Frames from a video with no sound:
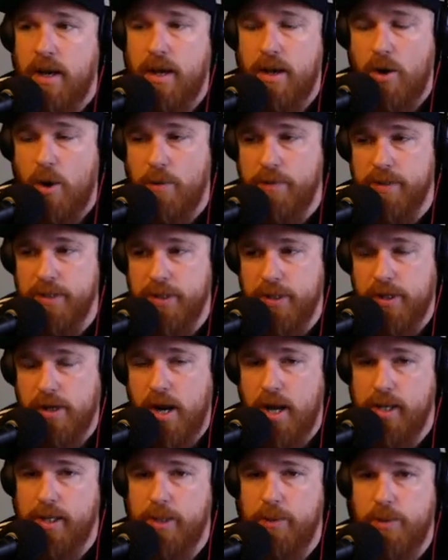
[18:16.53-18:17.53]
over in their
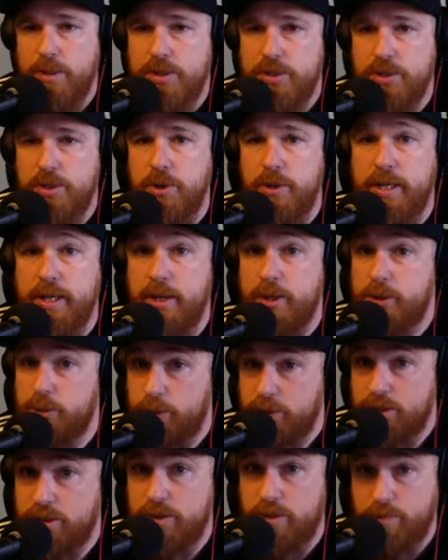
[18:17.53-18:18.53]
Hollywood studios,
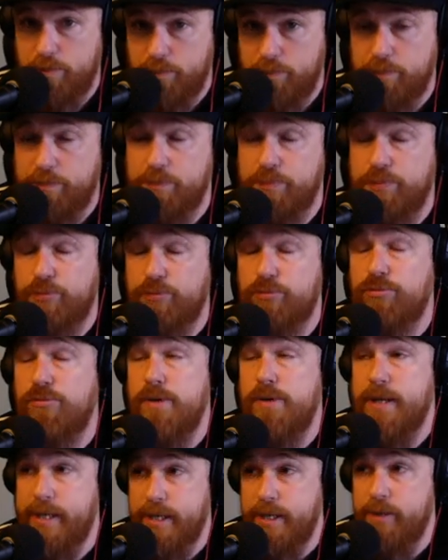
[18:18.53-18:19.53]
which is a
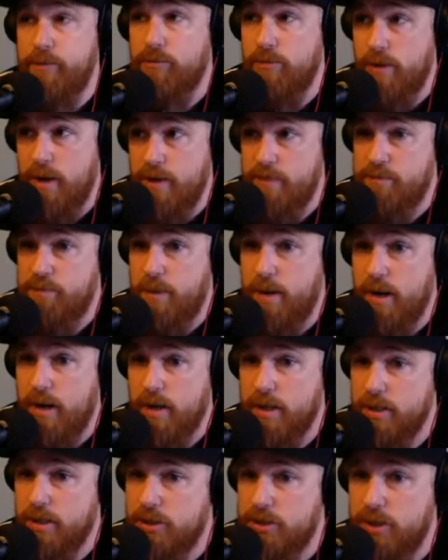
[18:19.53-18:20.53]
pretty rough
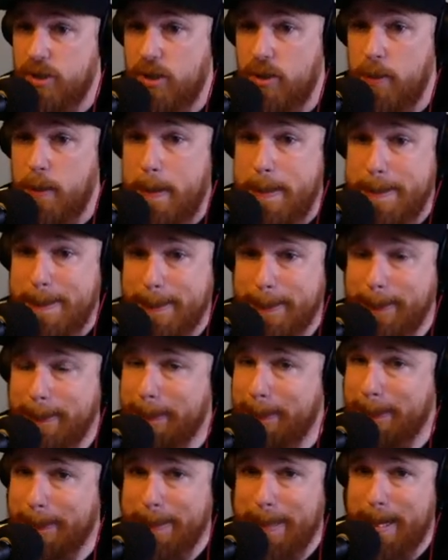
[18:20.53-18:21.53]
park. So
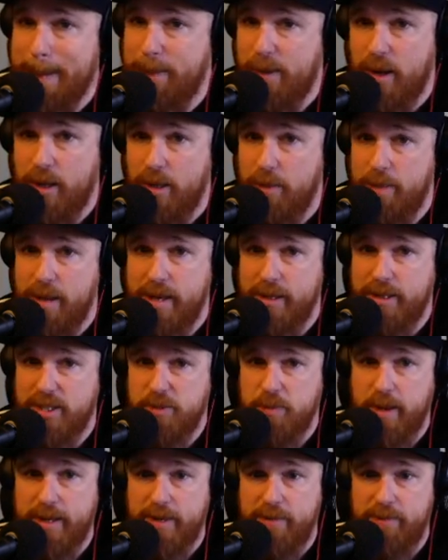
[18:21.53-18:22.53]
I'm all about
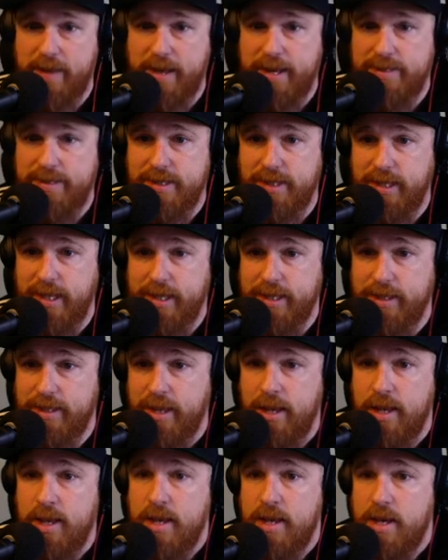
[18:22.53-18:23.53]
expanding Fantasyland.
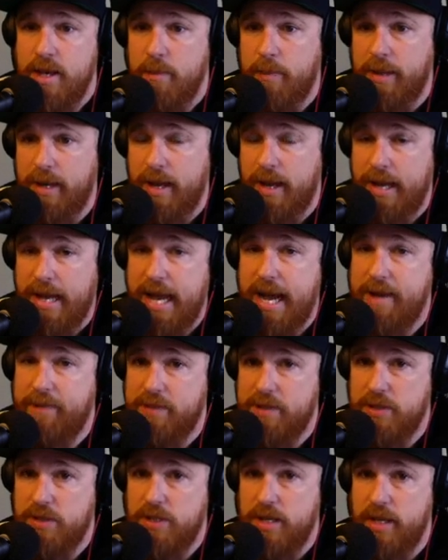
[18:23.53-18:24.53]
But I have
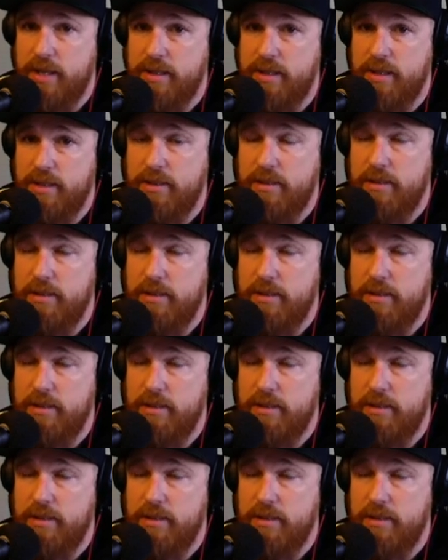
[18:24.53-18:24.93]
to say that